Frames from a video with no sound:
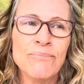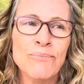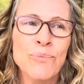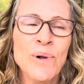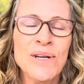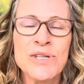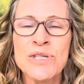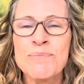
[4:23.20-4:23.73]

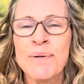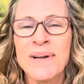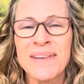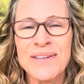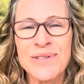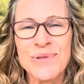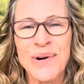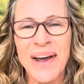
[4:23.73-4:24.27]
let's just put it
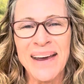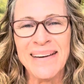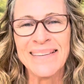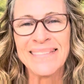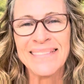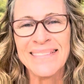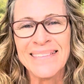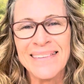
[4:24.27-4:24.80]
this way.
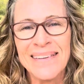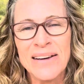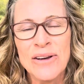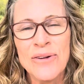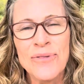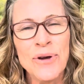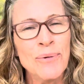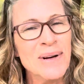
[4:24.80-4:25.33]

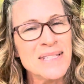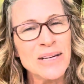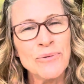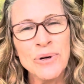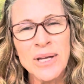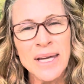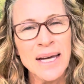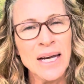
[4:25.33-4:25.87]
There wasn't
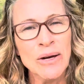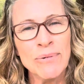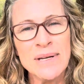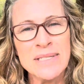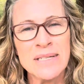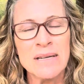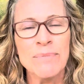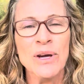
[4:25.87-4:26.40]
really any
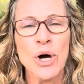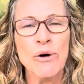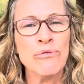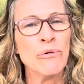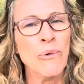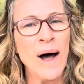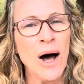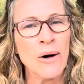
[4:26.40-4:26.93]
reason to be
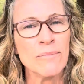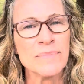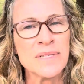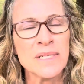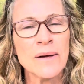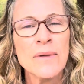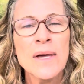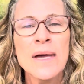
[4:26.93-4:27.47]
overwhelmed.